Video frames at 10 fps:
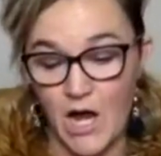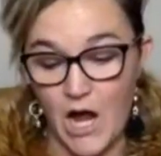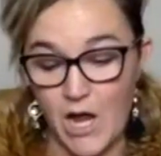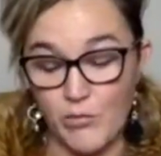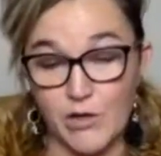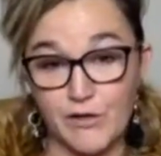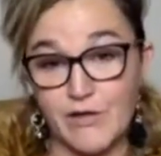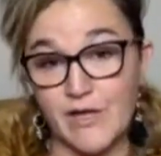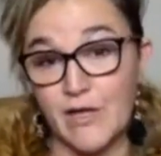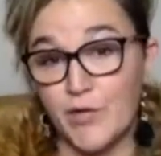I want you to
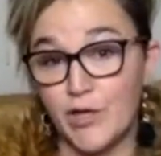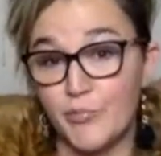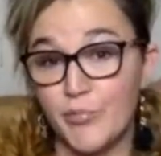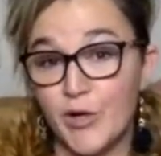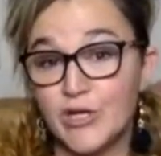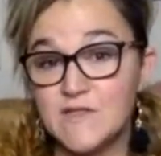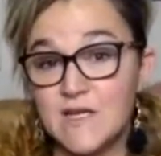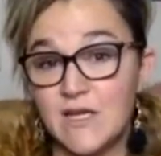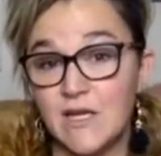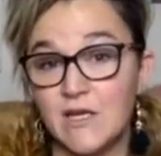think I'm a good
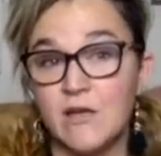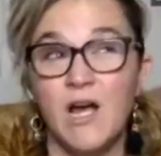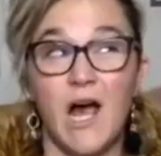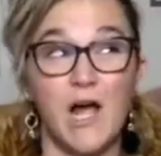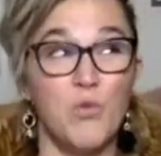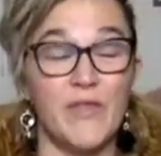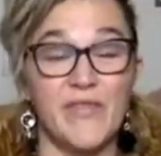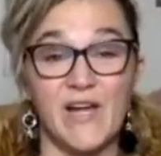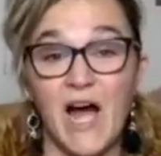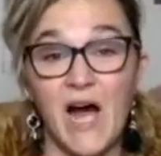person, I want
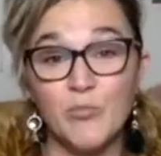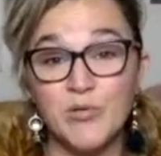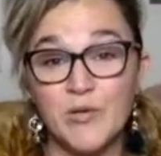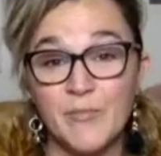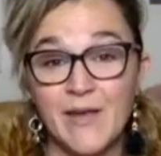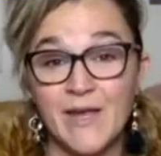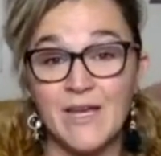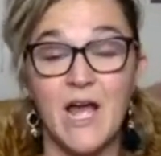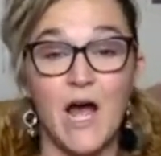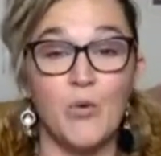the compliment,
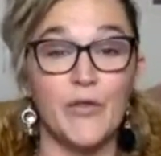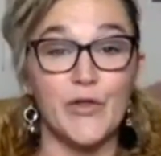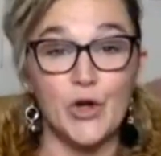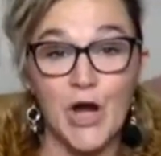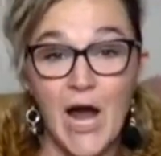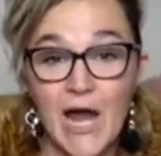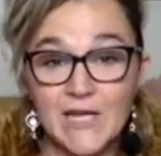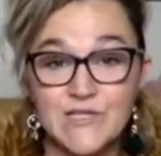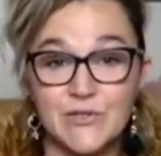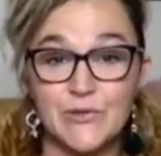I want the
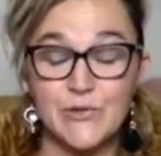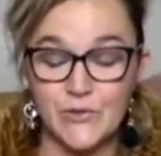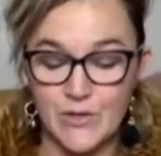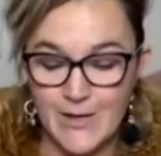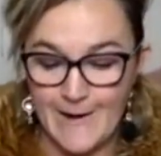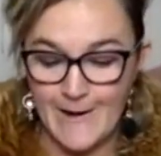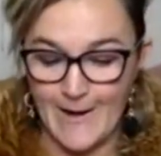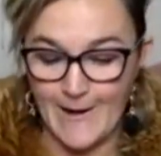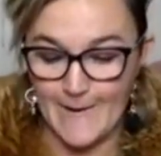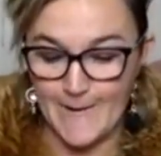gratitude.
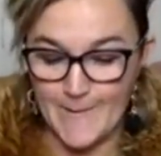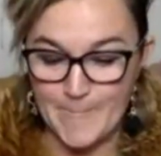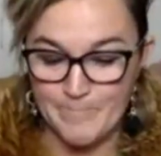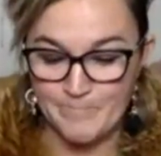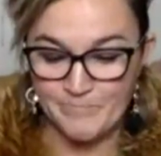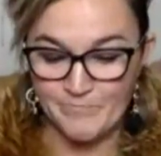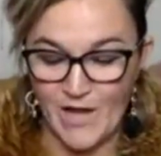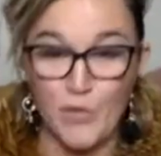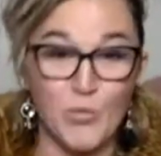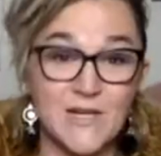
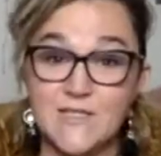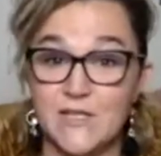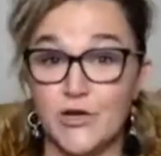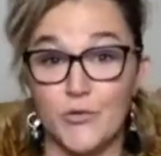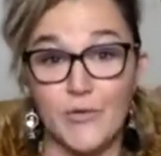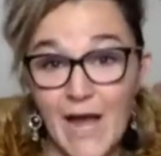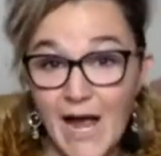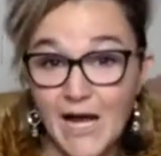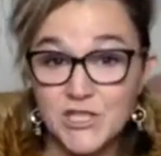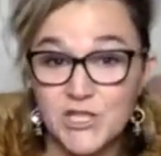I want to see your
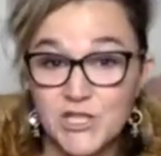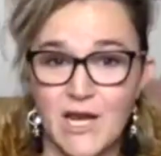reaction.